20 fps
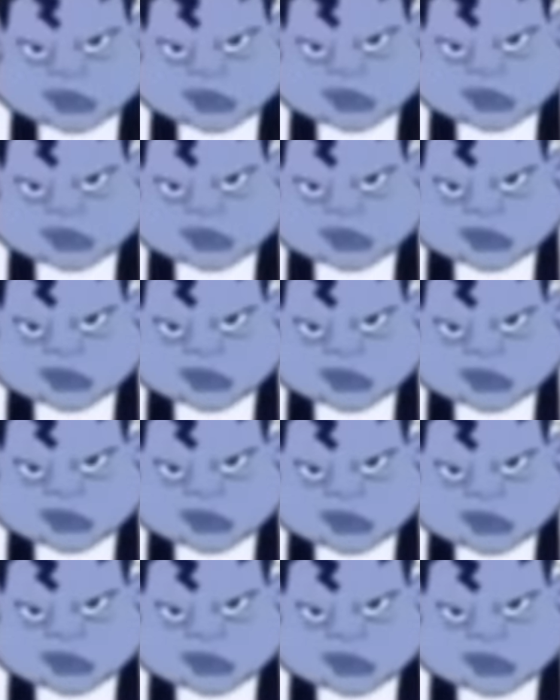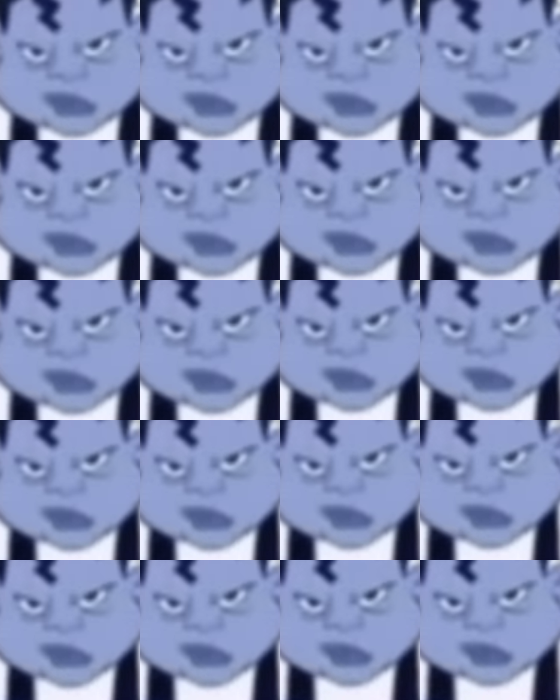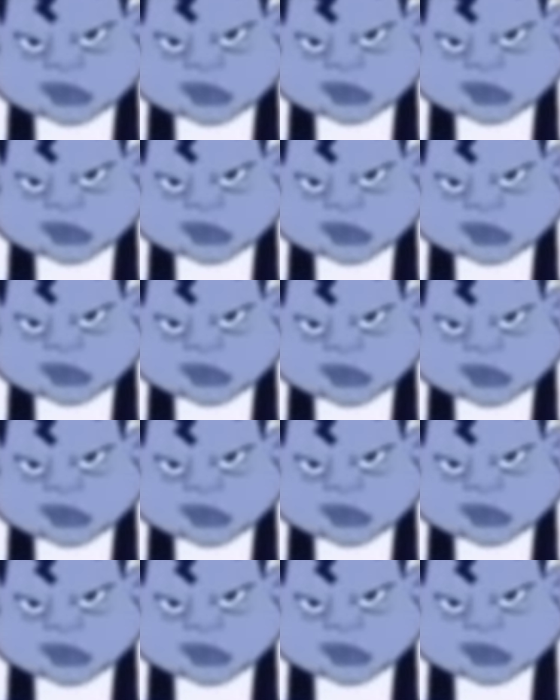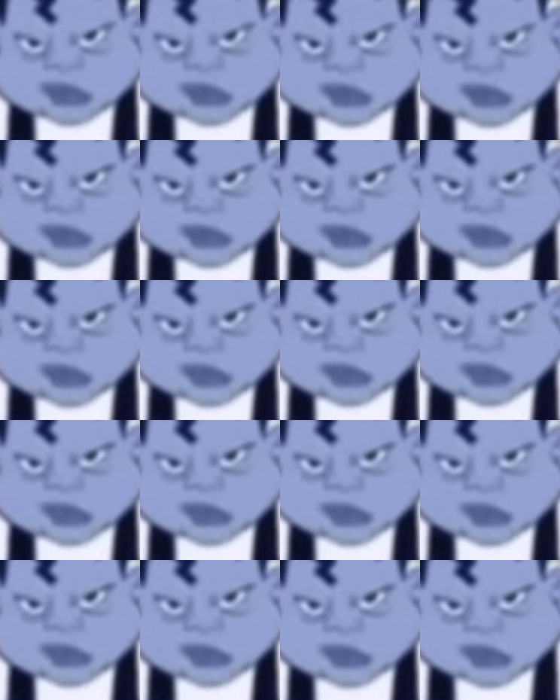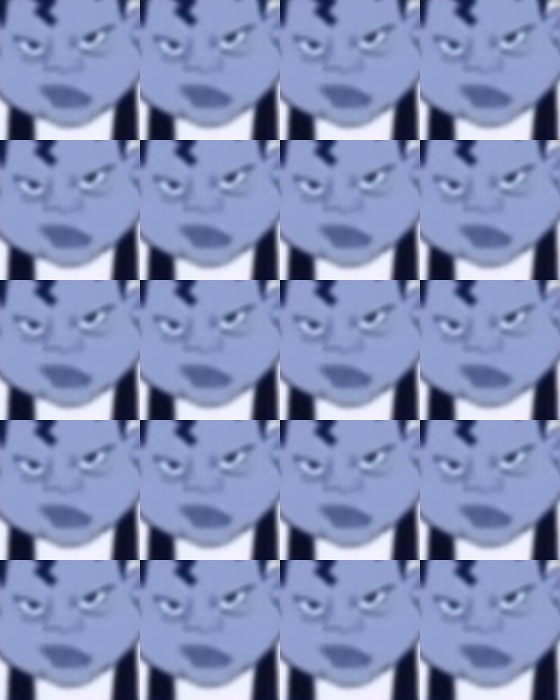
(no one is talking)